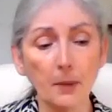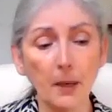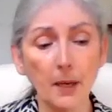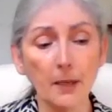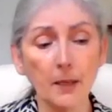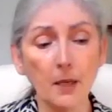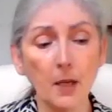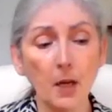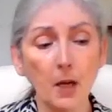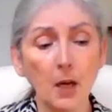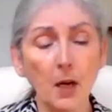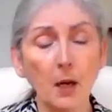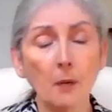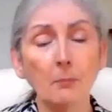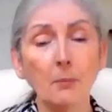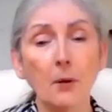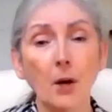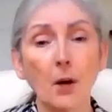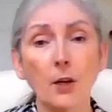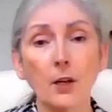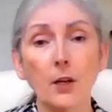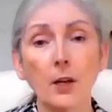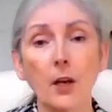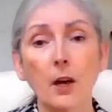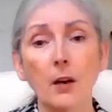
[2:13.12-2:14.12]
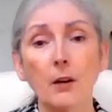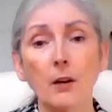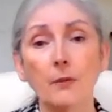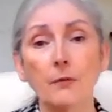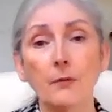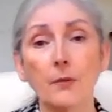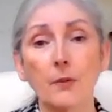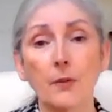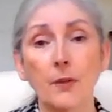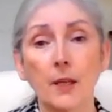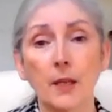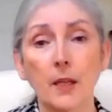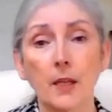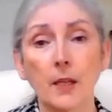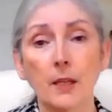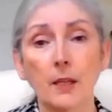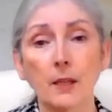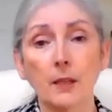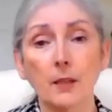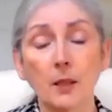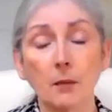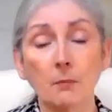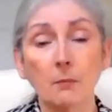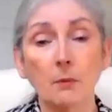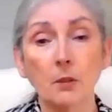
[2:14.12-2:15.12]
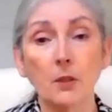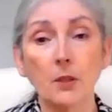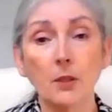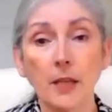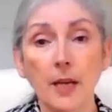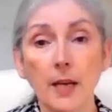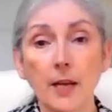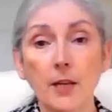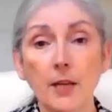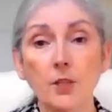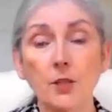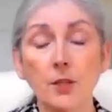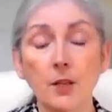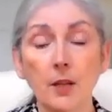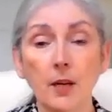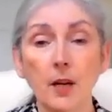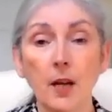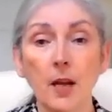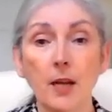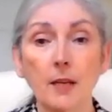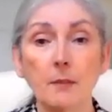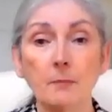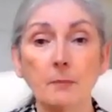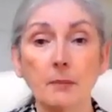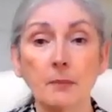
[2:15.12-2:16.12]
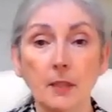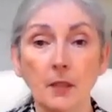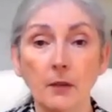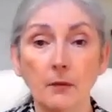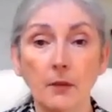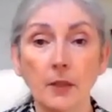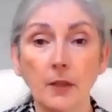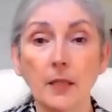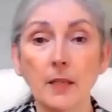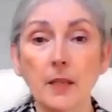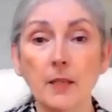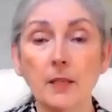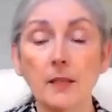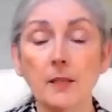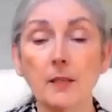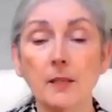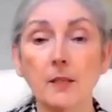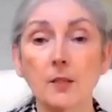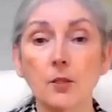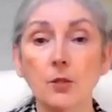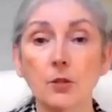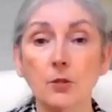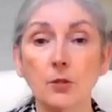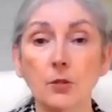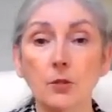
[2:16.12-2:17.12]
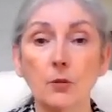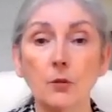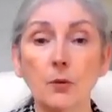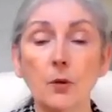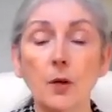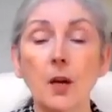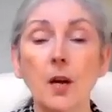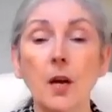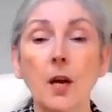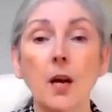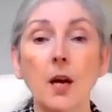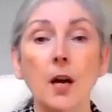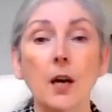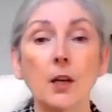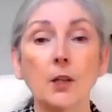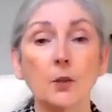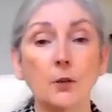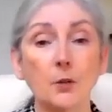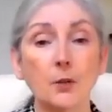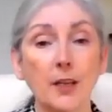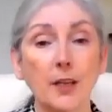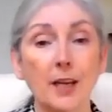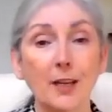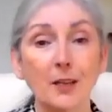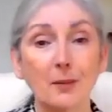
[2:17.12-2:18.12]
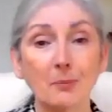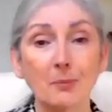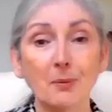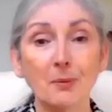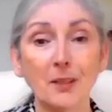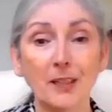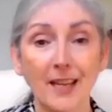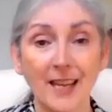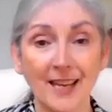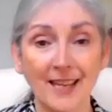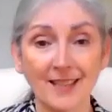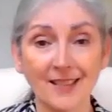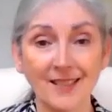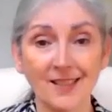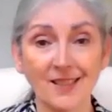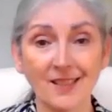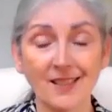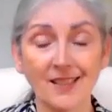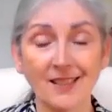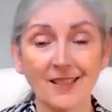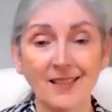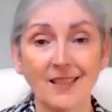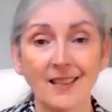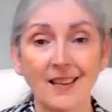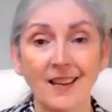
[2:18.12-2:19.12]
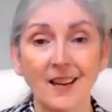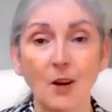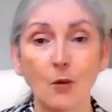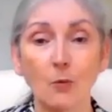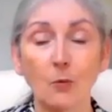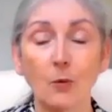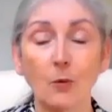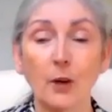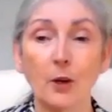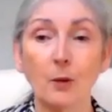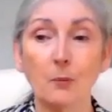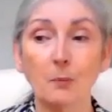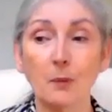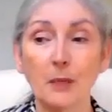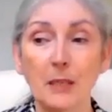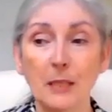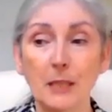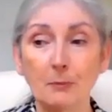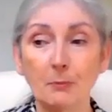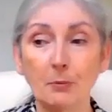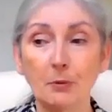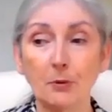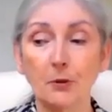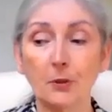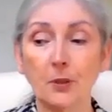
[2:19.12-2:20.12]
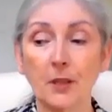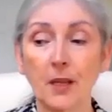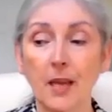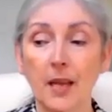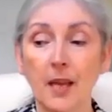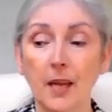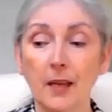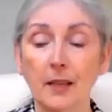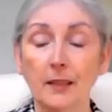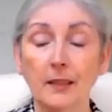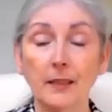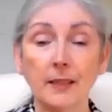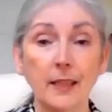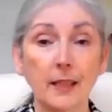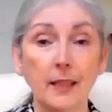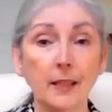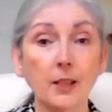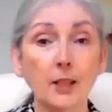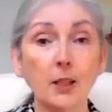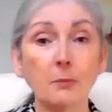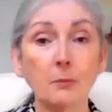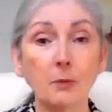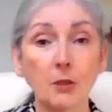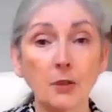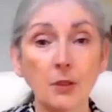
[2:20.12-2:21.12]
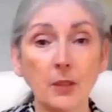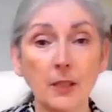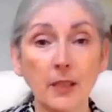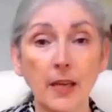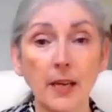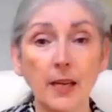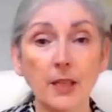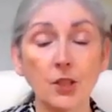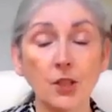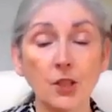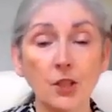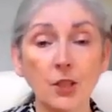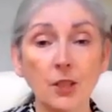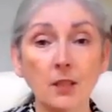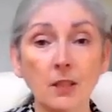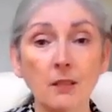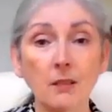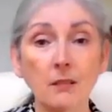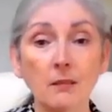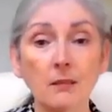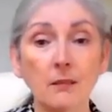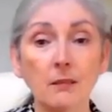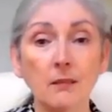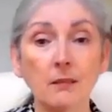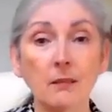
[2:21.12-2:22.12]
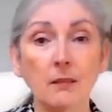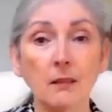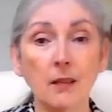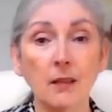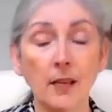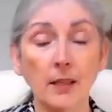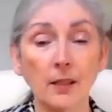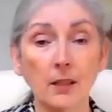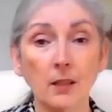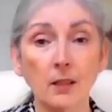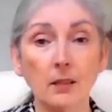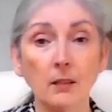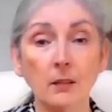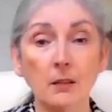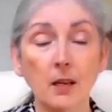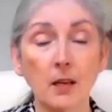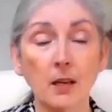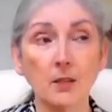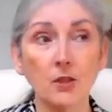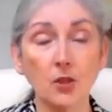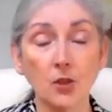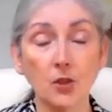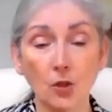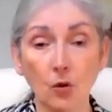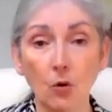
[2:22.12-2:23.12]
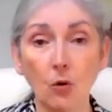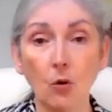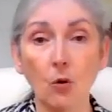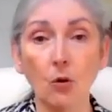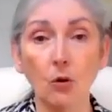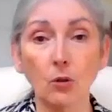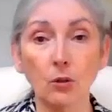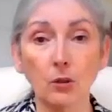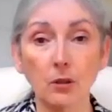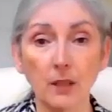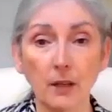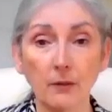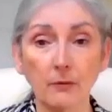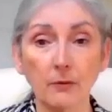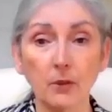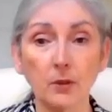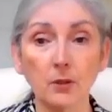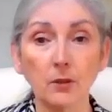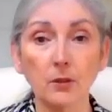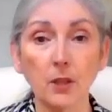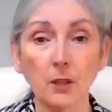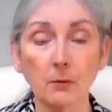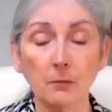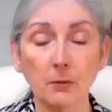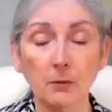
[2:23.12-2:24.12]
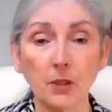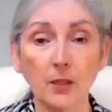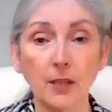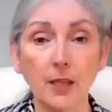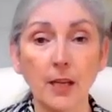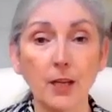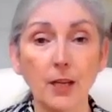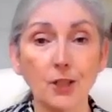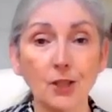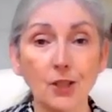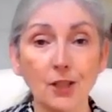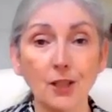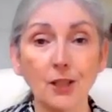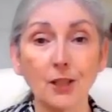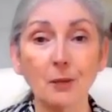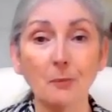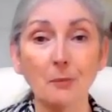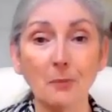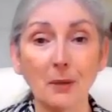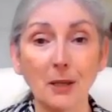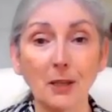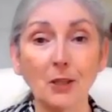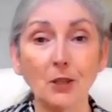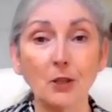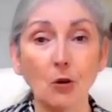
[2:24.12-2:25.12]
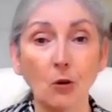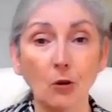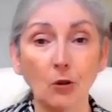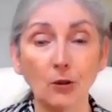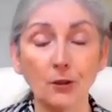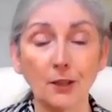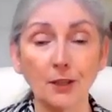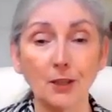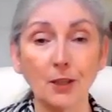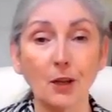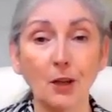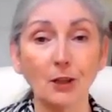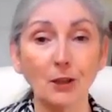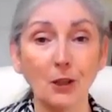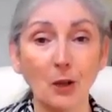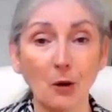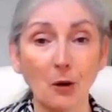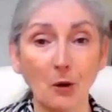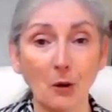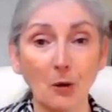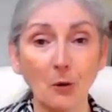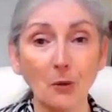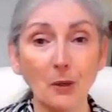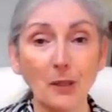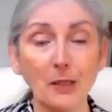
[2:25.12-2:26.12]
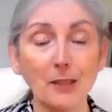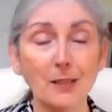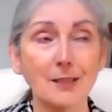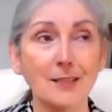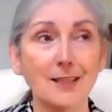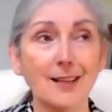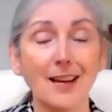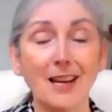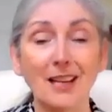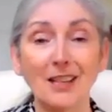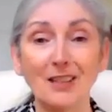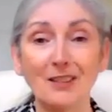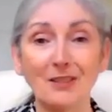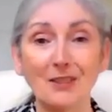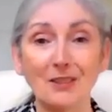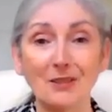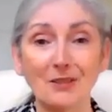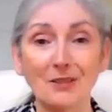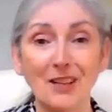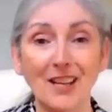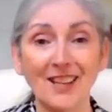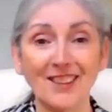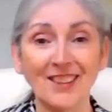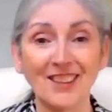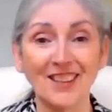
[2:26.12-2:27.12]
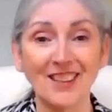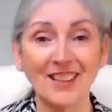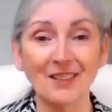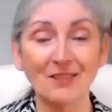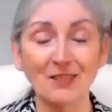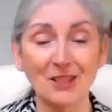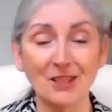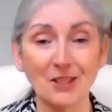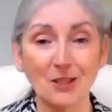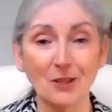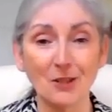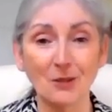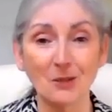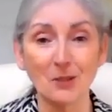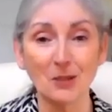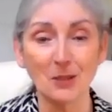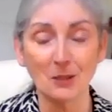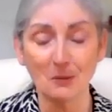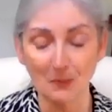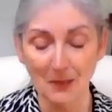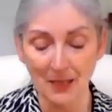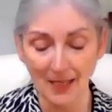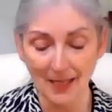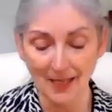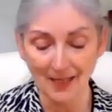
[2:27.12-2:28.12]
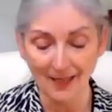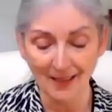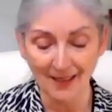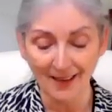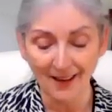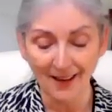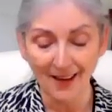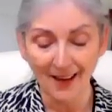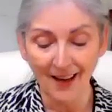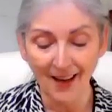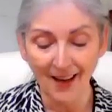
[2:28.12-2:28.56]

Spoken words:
but part of the communication that I am giving is to create a place where people can get communication, like a soul level communication. A big golden hello is kind of the way that it was showing to me.